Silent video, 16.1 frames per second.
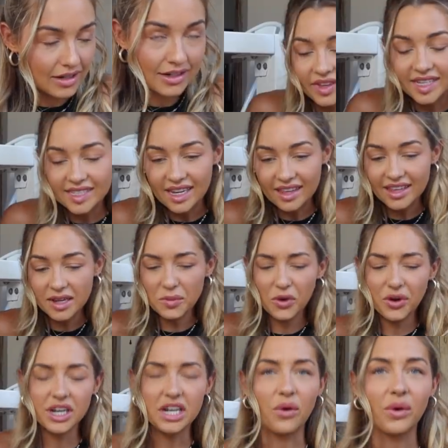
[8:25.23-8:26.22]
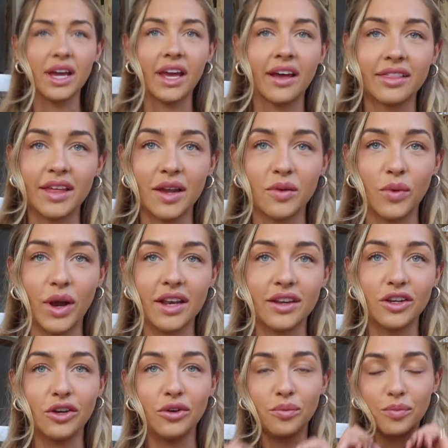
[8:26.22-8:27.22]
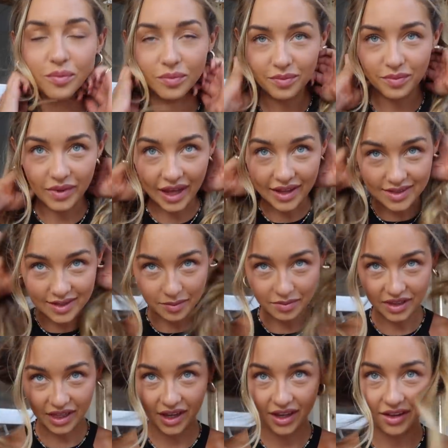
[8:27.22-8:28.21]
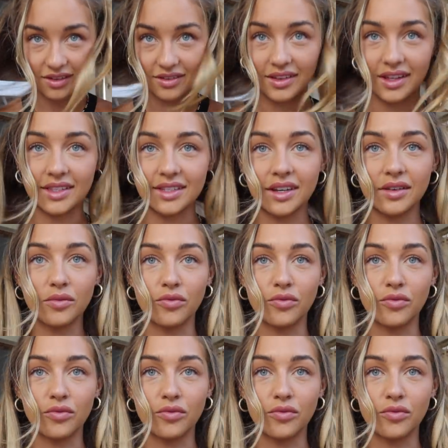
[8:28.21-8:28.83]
There's nothing more annoying than when you get something that's